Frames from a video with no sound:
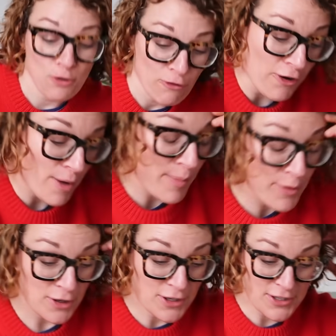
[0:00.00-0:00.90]
talk Fiber
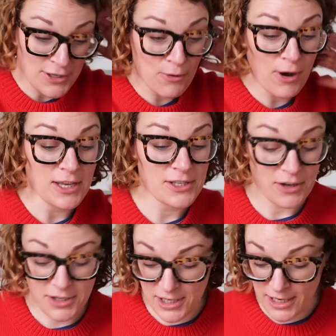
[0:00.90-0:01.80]
Mood because it's quite
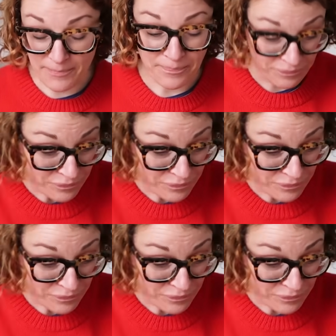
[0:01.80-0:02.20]
exciting.